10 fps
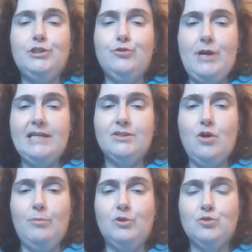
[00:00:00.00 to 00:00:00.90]
addressed
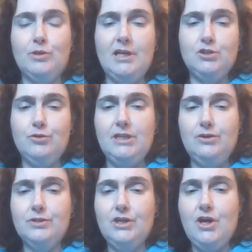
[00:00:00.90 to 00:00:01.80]
almost 100
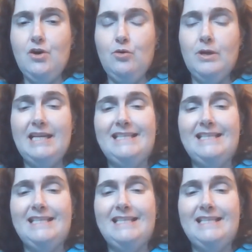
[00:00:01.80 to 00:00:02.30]
years ago